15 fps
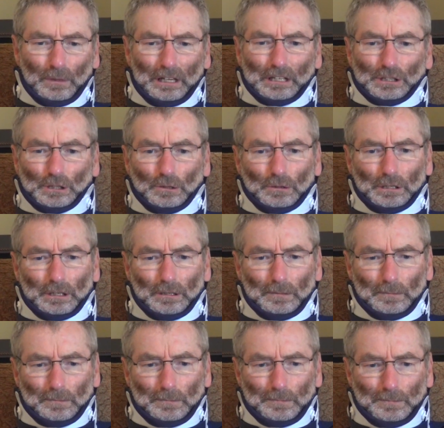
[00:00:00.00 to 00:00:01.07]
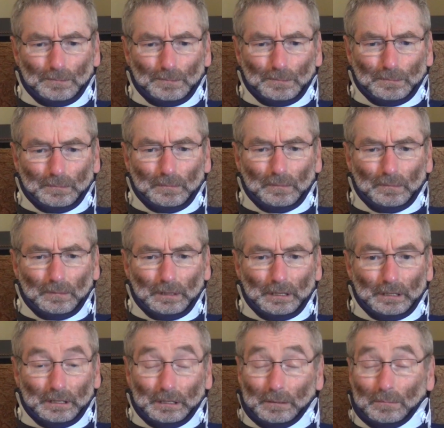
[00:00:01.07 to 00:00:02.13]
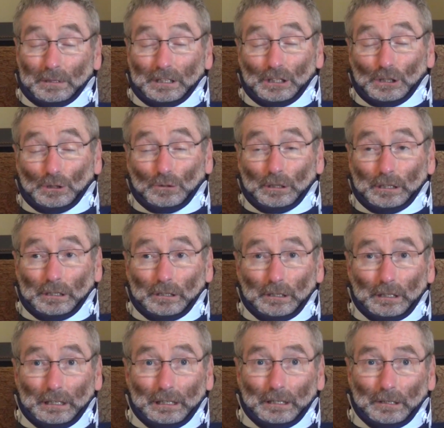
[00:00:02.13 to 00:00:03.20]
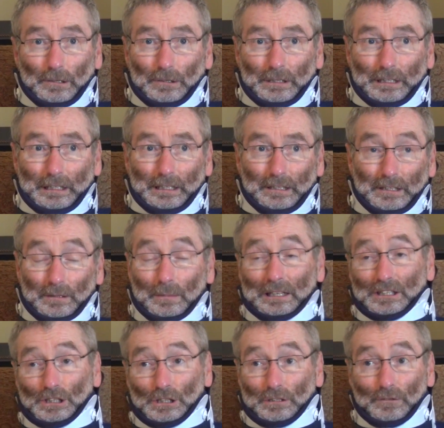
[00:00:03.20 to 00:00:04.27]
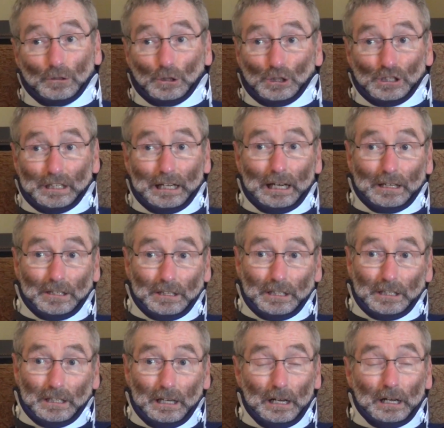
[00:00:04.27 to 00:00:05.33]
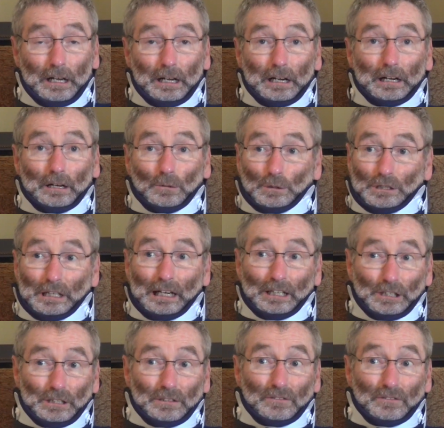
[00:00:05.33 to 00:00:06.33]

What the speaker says: So the ministry or the message of Christianity was actually